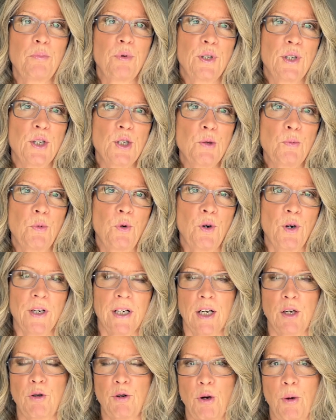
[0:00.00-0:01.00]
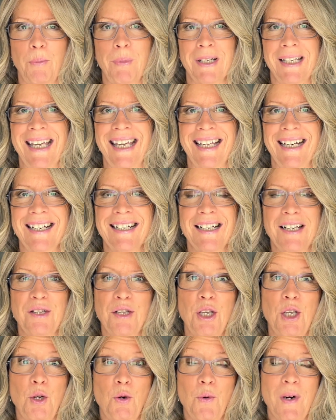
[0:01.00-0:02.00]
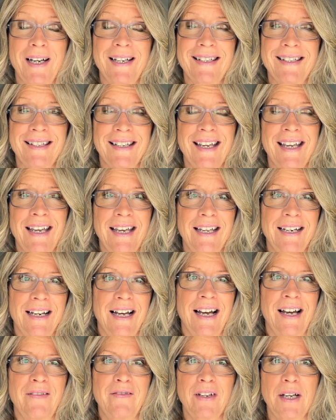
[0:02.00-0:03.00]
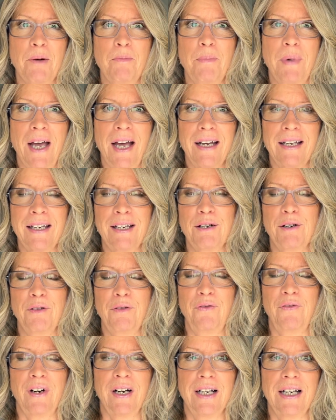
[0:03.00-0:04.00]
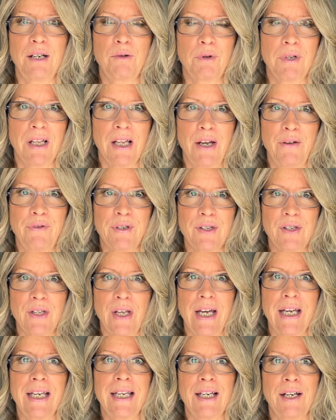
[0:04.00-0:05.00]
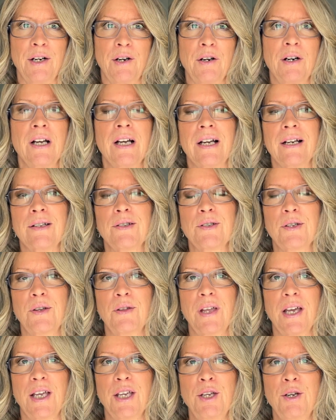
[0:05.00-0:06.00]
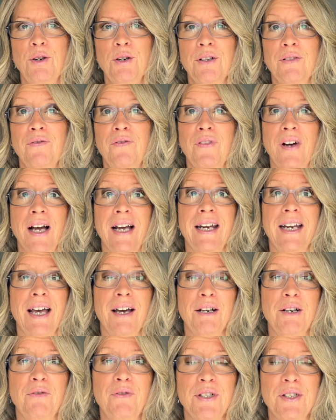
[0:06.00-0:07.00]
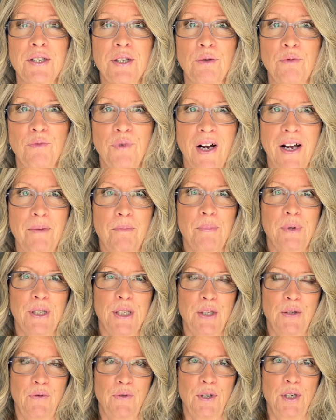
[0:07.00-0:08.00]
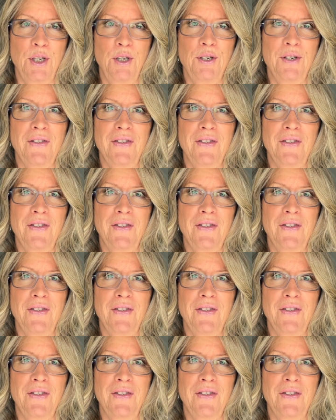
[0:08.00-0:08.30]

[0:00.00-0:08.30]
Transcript: British born. I grew up in Canada and the US, and I've come back here and finding what life is like here so that you can find out if it's the right place for you to